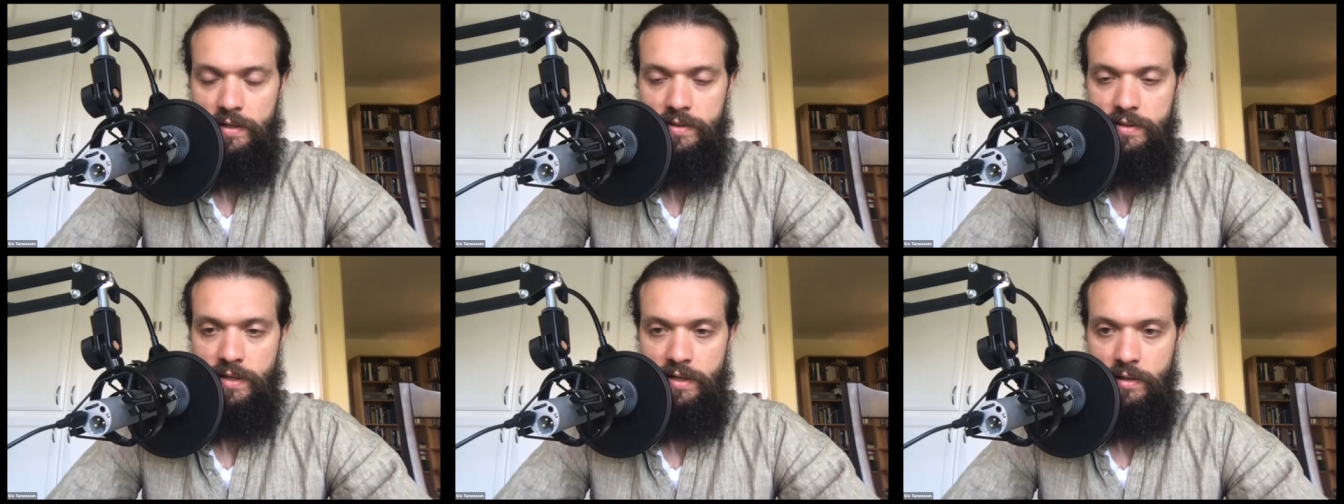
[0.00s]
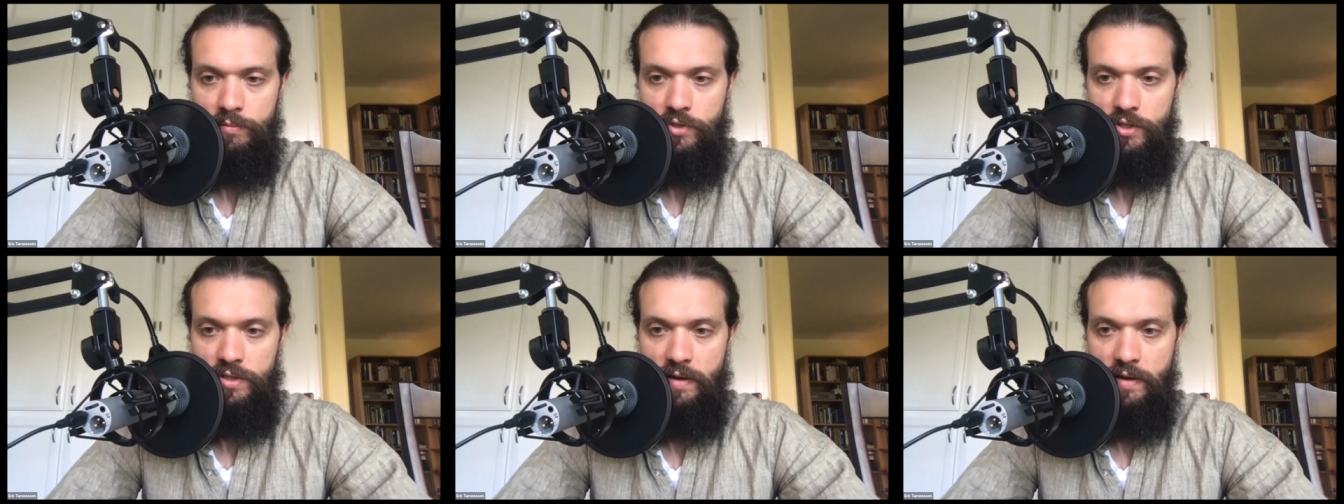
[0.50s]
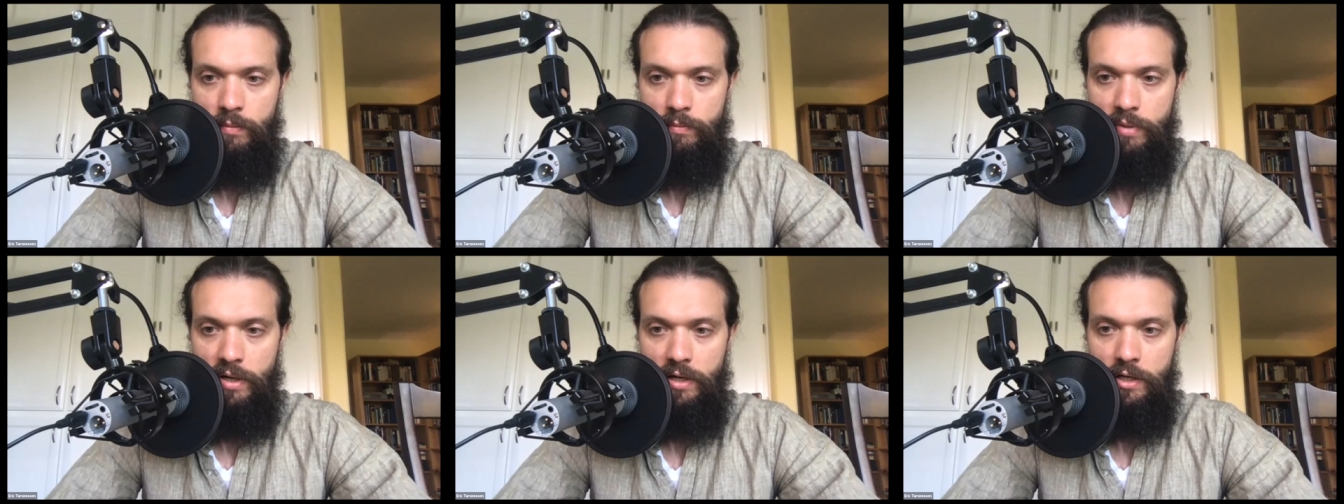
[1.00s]
Setting up, just have a
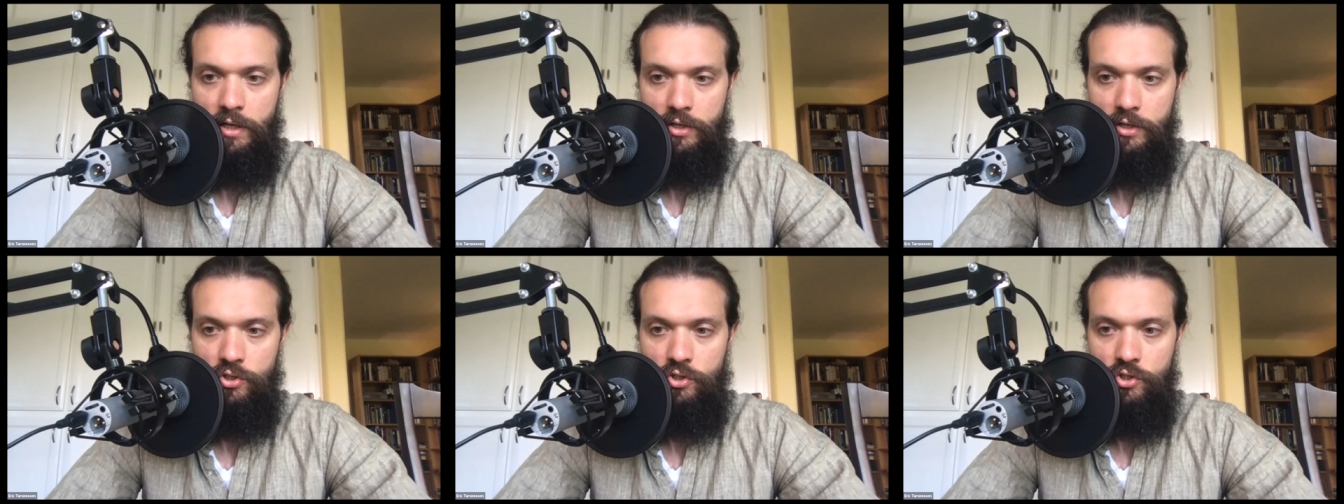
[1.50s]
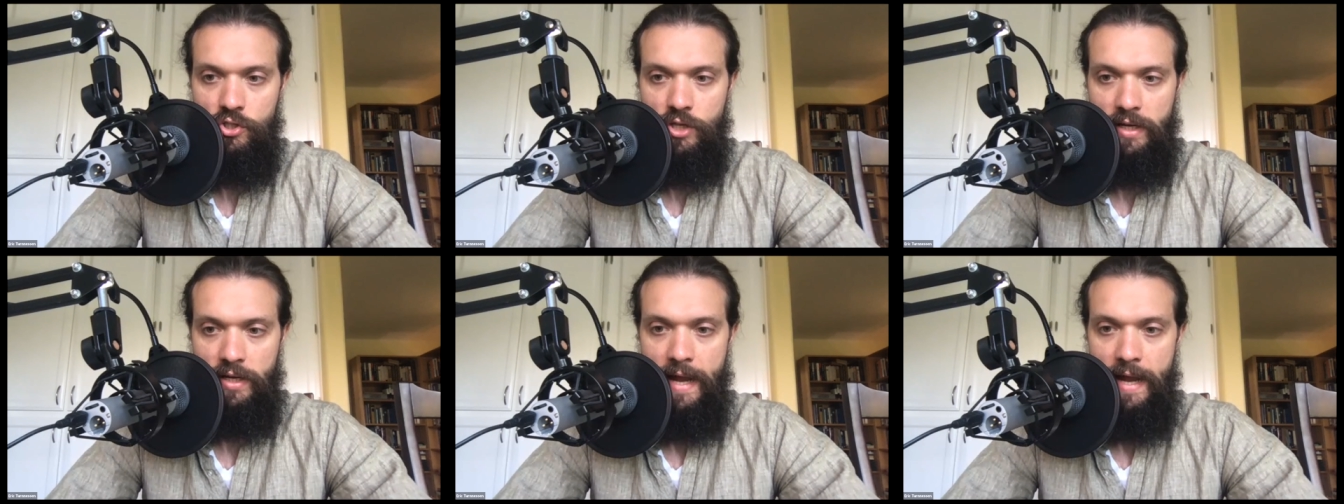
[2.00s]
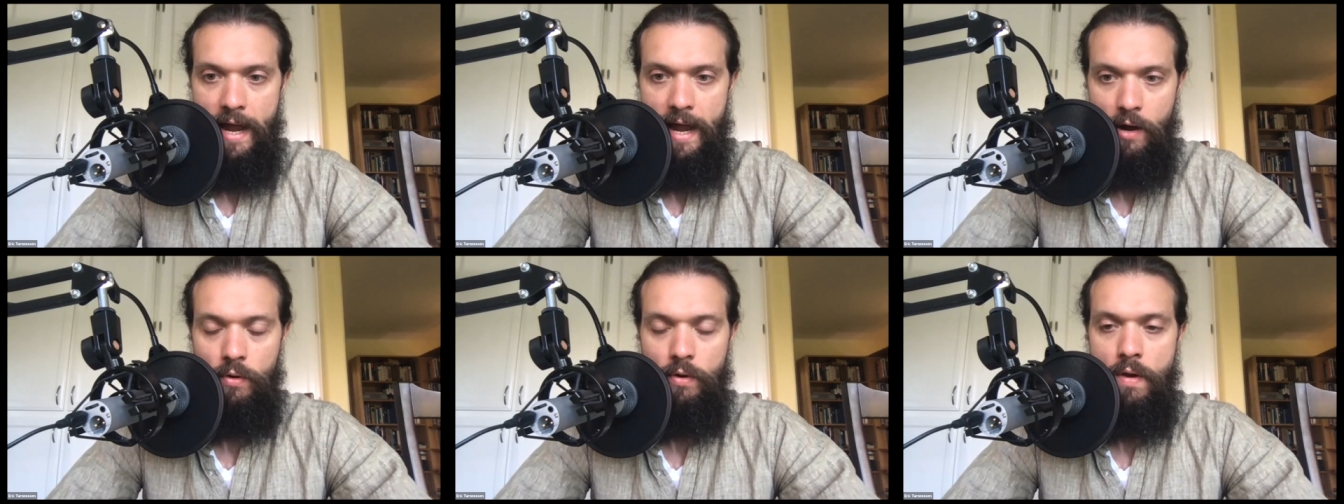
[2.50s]
bug, checking out,